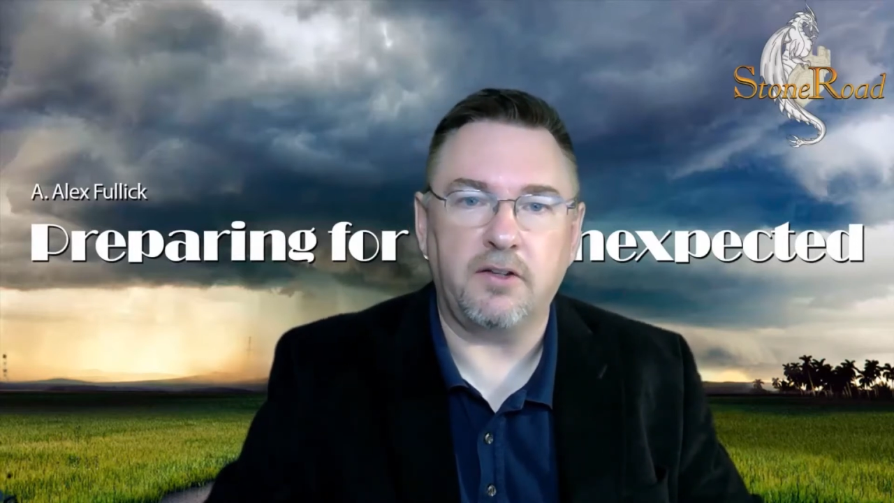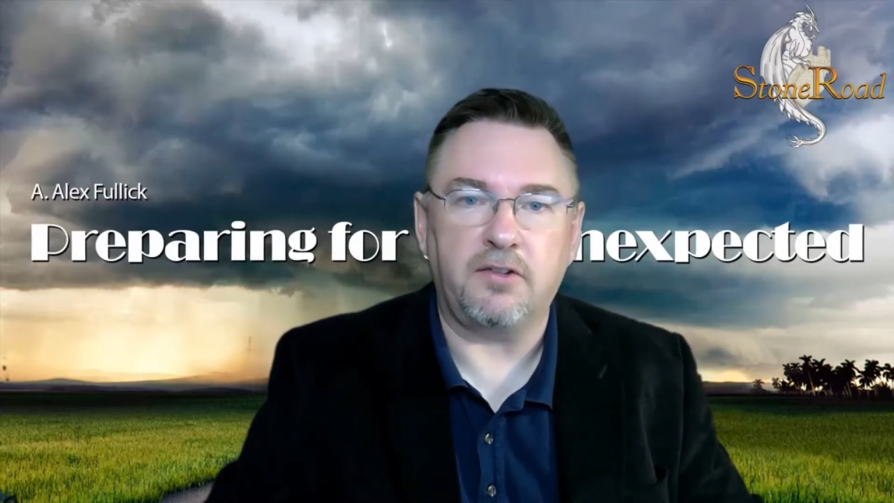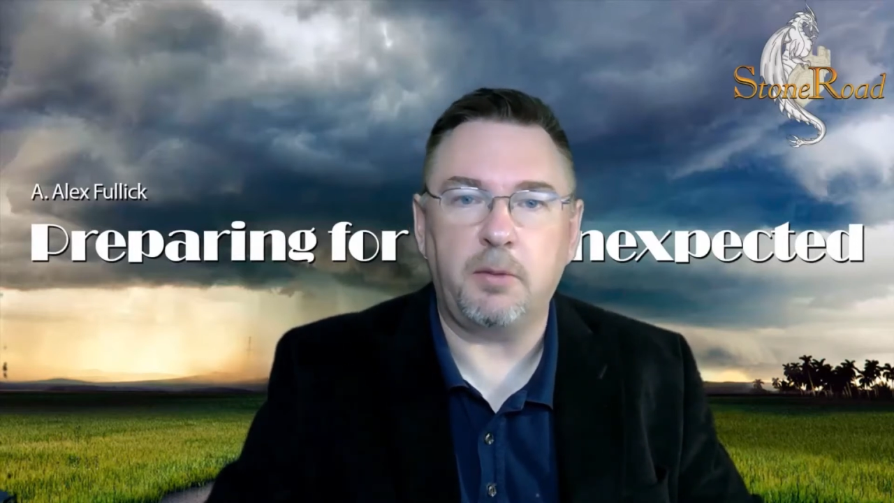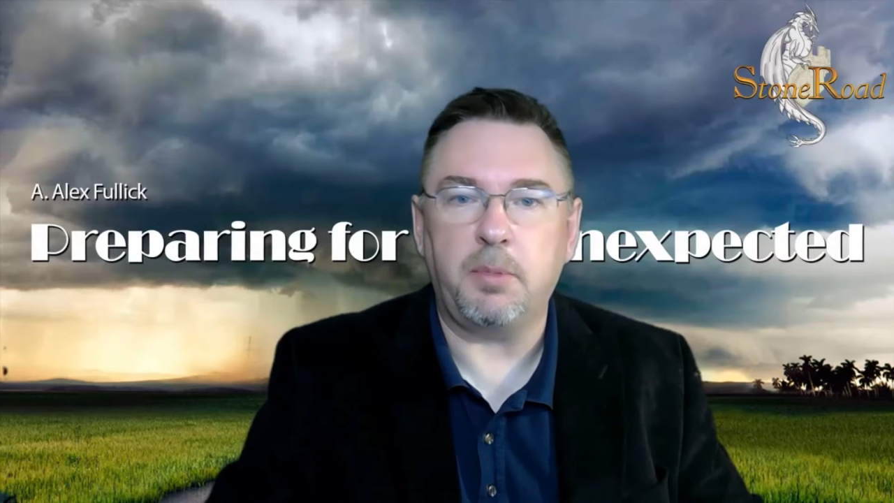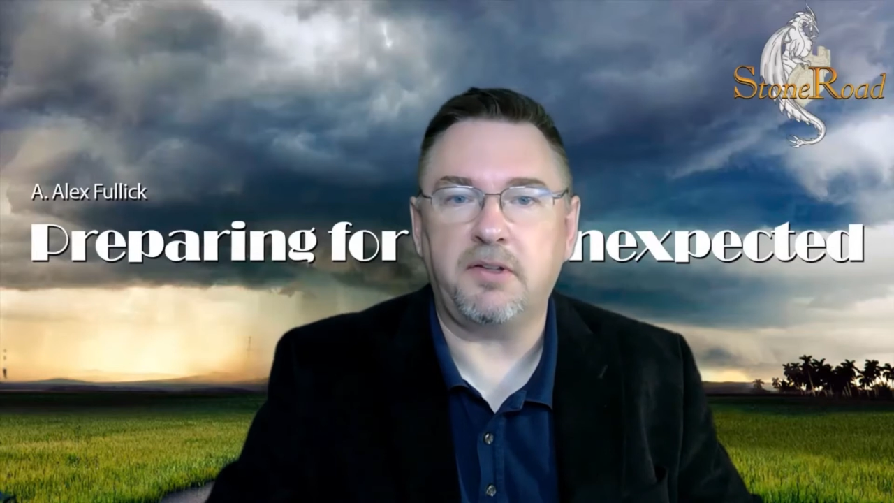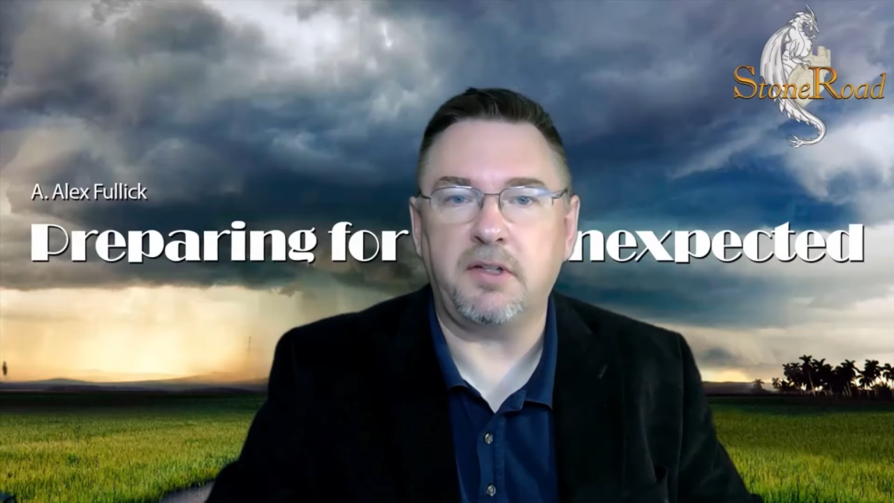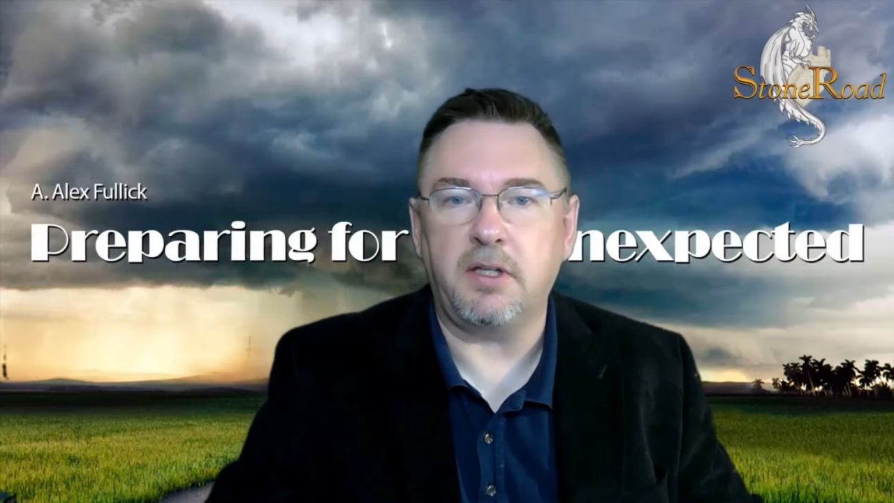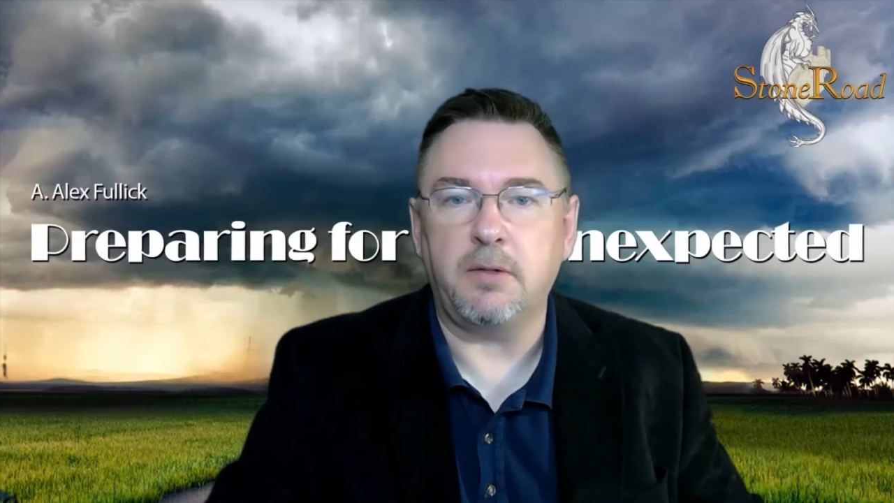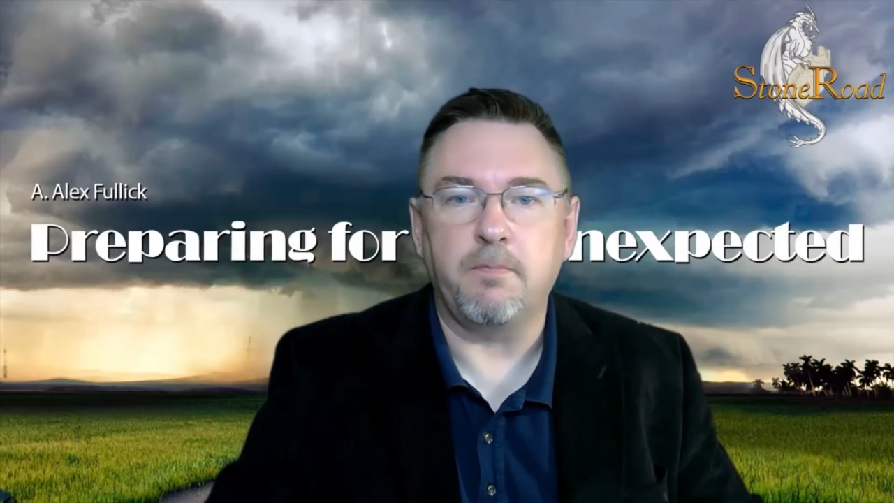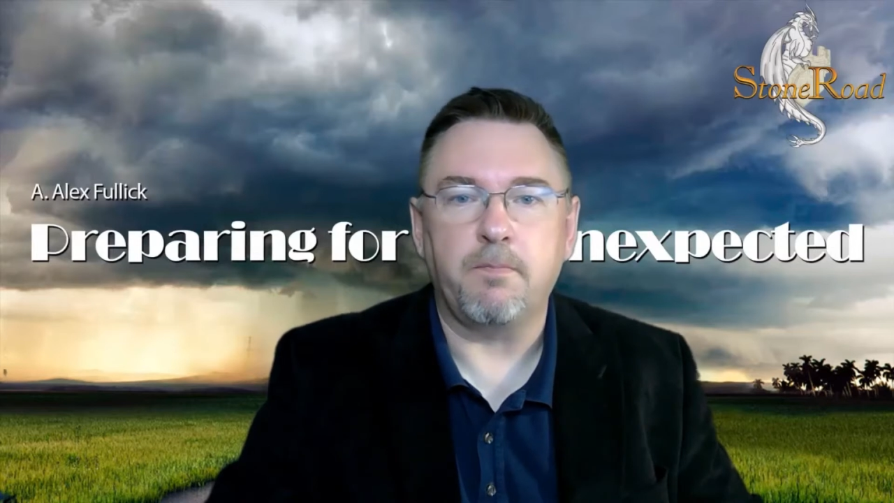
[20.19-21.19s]

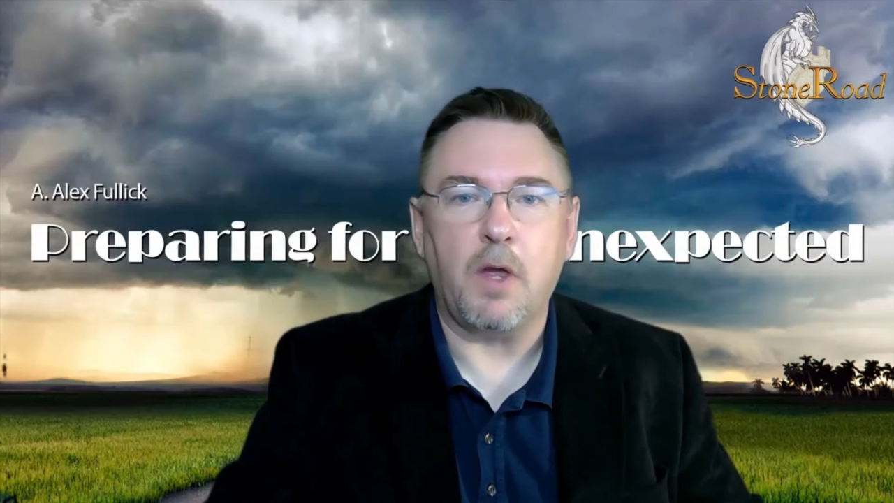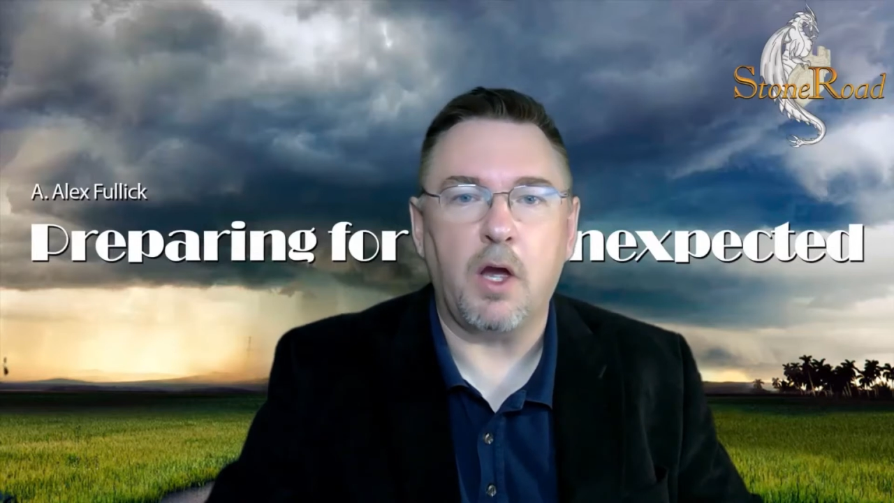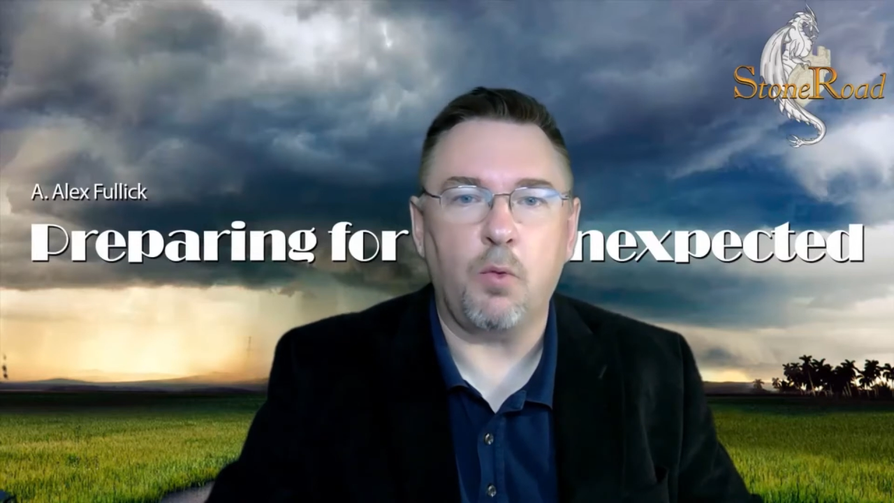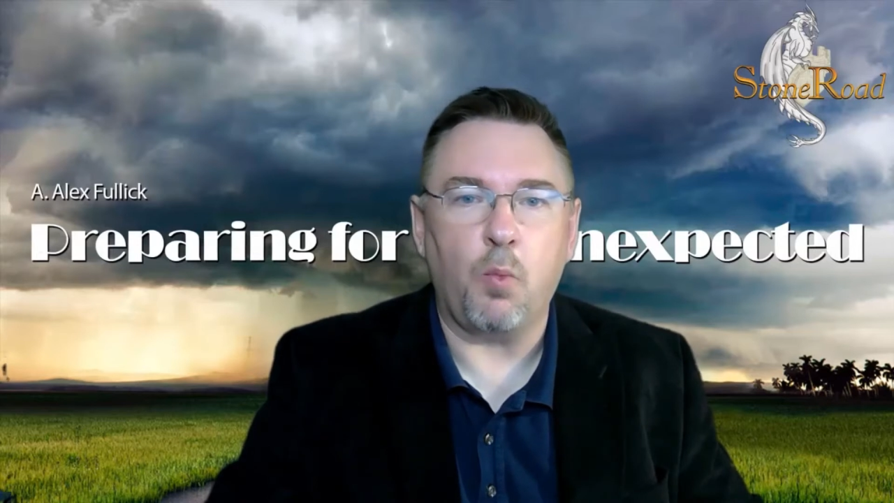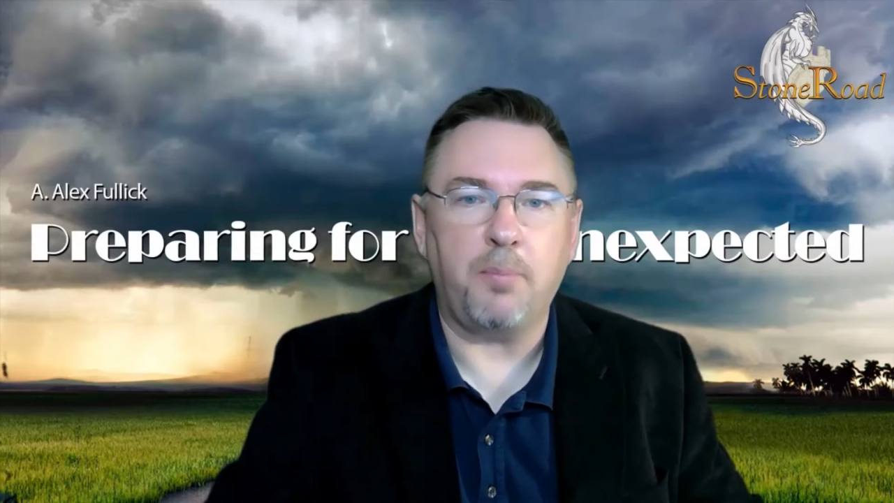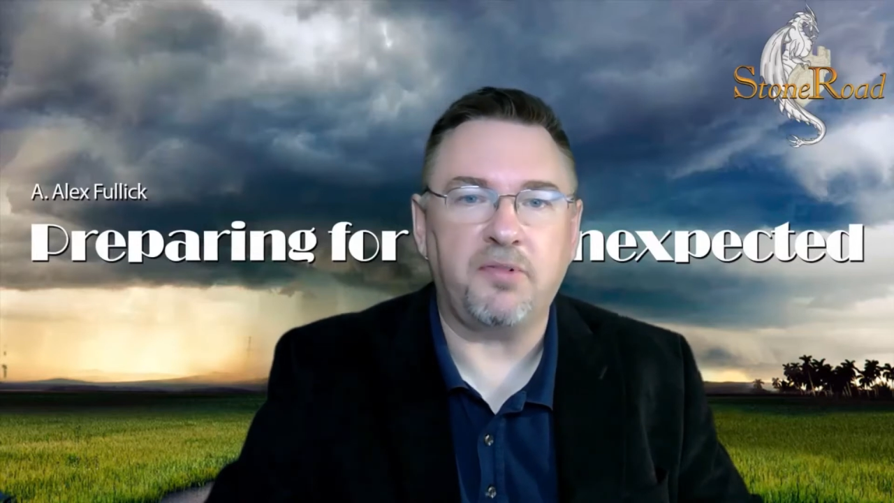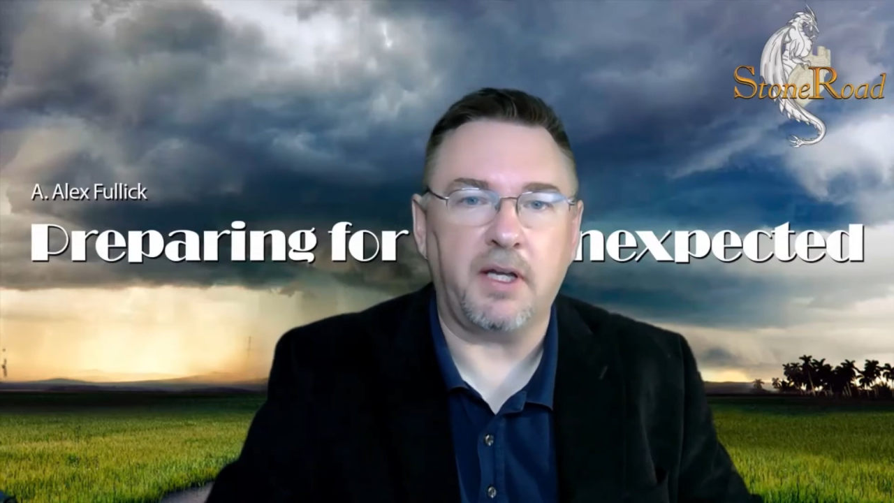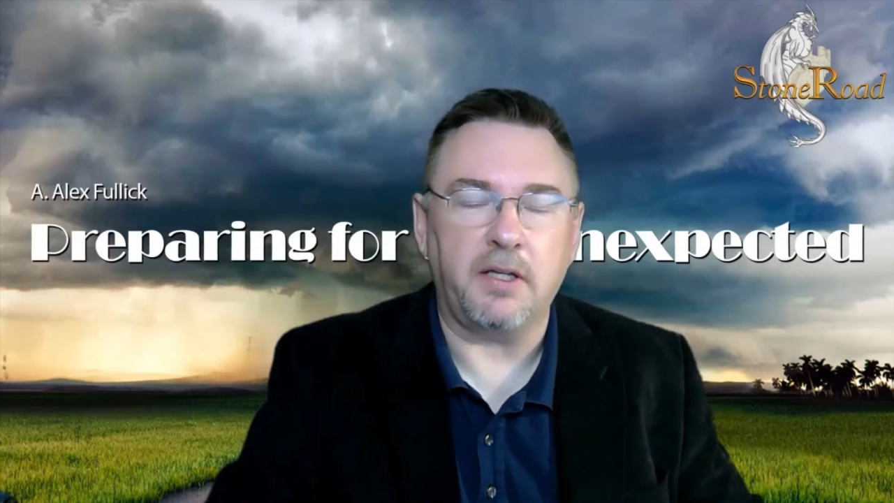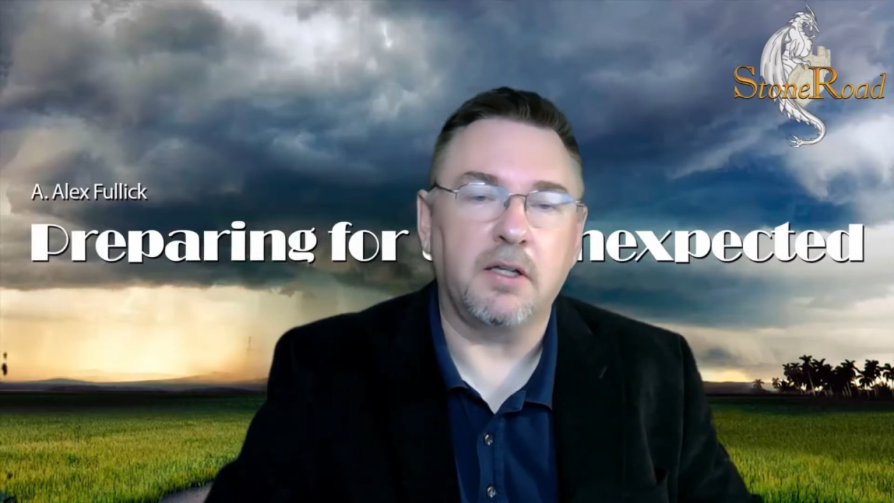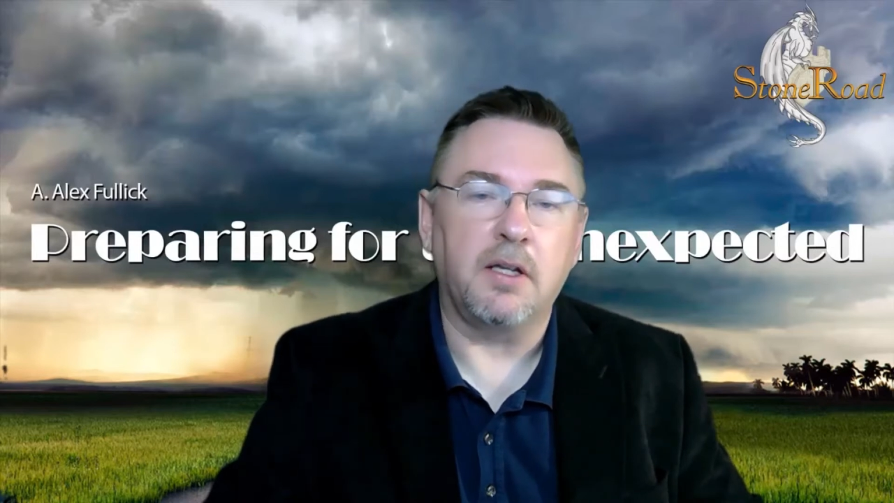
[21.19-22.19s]
CBC
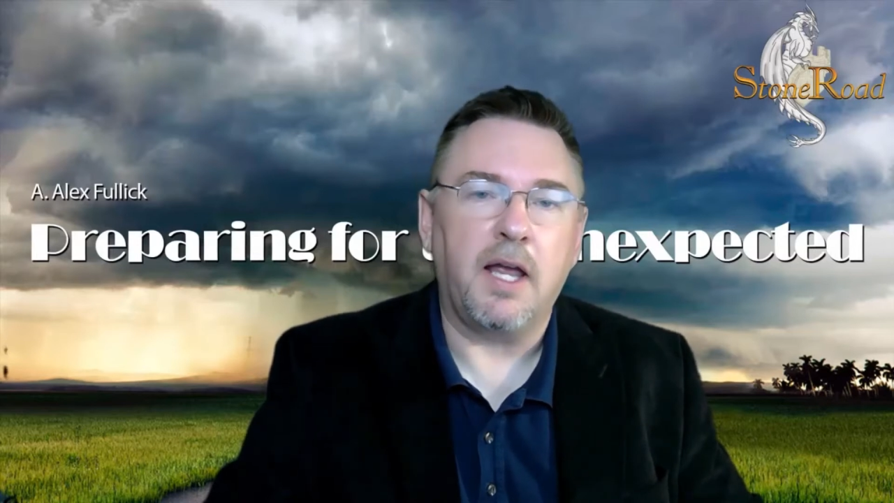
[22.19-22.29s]
website,